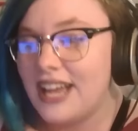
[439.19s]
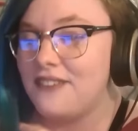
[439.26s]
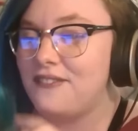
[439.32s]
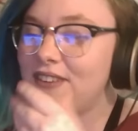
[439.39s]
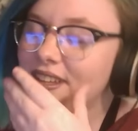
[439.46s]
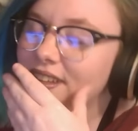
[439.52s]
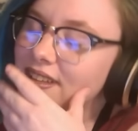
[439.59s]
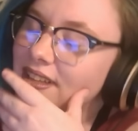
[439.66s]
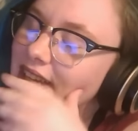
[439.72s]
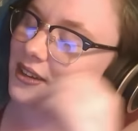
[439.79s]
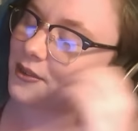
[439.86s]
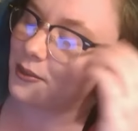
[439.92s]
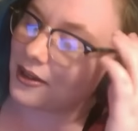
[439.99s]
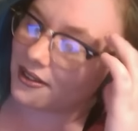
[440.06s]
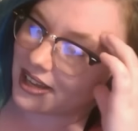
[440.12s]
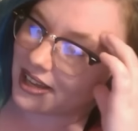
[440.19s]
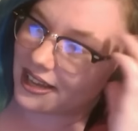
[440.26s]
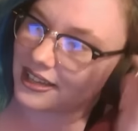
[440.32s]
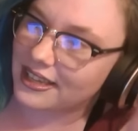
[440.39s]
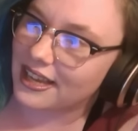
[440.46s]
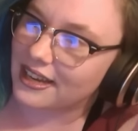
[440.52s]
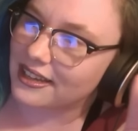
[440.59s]
I feel like we're
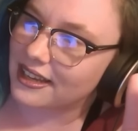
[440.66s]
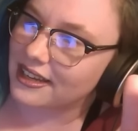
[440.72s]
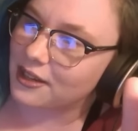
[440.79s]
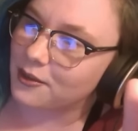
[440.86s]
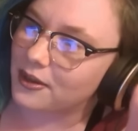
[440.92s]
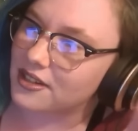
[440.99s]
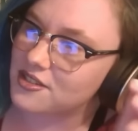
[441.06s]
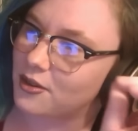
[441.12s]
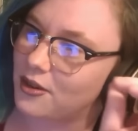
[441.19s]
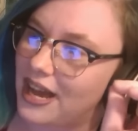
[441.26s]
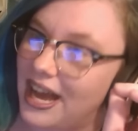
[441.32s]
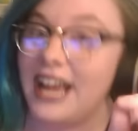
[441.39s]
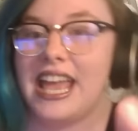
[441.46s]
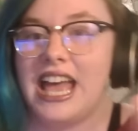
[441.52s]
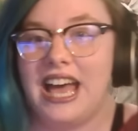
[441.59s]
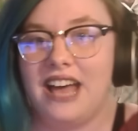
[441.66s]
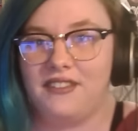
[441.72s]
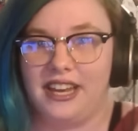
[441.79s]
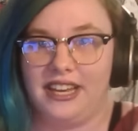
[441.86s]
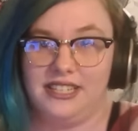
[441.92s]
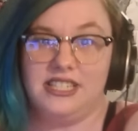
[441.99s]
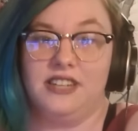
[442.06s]
not getting anywhere, so I have
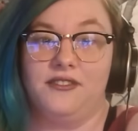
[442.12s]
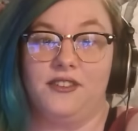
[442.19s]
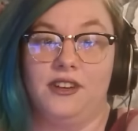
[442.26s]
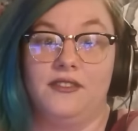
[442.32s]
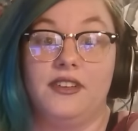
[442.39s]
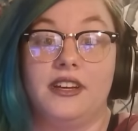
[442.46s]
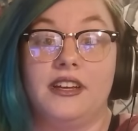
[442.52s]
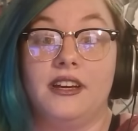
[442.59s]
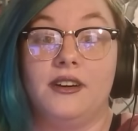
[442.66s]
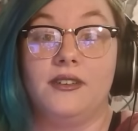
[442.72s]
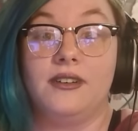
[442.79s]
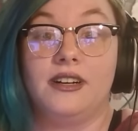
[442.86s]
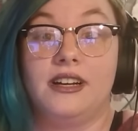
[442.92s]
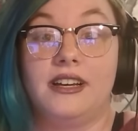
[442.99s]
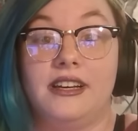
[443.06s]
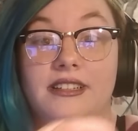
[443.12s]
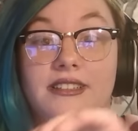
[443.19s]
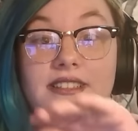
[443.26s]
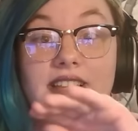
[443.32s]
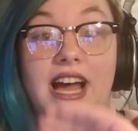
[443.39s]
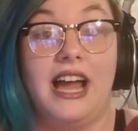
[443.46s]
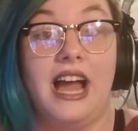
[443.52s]
an idea for a video.
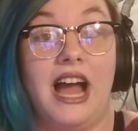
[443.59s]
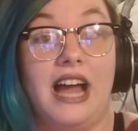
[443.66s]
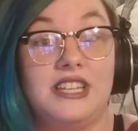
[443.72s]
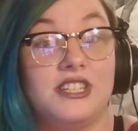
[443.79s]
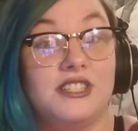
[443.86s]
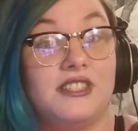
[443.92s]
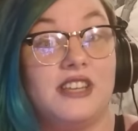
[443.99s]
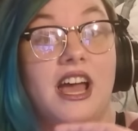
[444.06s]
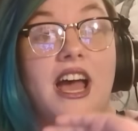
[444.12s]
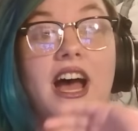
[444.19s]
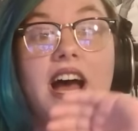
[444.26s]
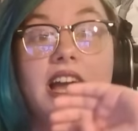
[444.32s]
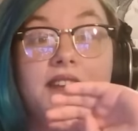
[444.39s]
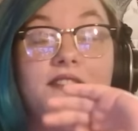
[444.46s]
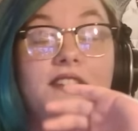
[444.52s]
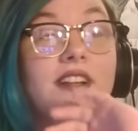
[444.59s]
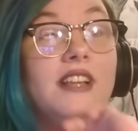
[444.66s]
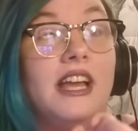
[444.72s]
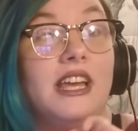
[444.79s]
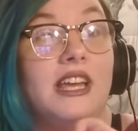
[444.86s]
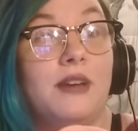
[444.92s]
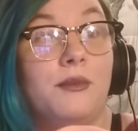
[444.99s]
Because I feel
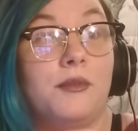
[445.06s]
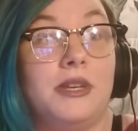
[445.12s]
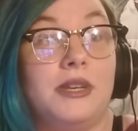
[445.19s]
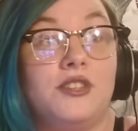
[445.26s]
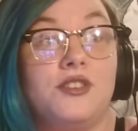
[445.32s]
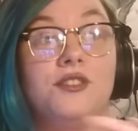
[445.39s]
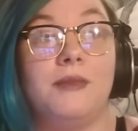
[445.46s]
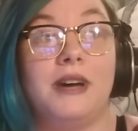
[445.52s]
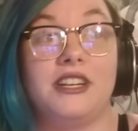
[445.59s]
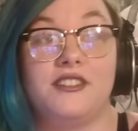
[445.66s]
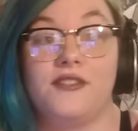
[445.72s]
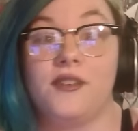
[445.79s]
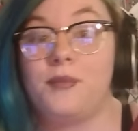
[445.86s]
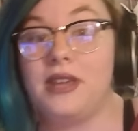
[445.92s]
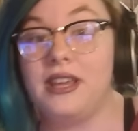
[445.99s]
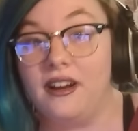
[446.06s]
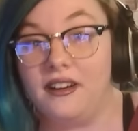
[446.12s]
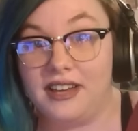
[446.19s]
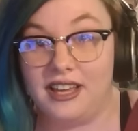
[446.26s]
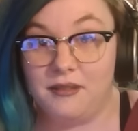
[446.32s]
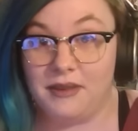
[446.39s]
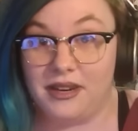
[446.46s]
like it would be too much of a PR
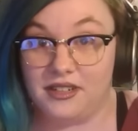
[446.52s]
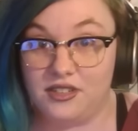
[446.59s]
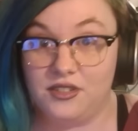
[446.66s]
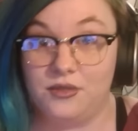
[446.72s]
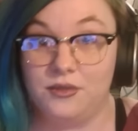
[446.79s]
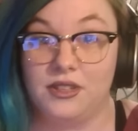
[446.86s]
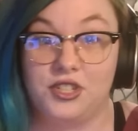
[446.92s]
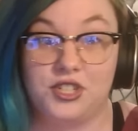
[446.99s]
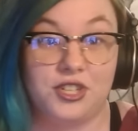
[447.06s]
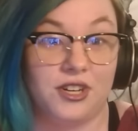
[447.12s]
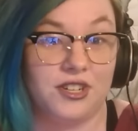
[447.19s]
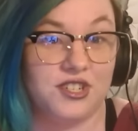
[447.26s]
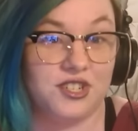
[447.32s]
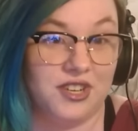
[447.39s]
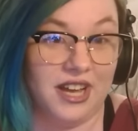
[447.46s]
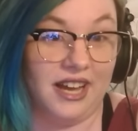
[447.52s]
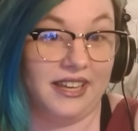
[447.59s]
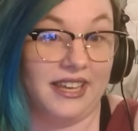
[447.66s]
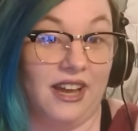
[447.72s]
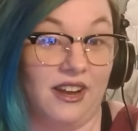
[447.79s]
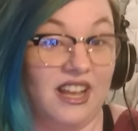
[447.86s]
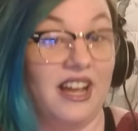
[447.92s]
nightmare to do the church knockout.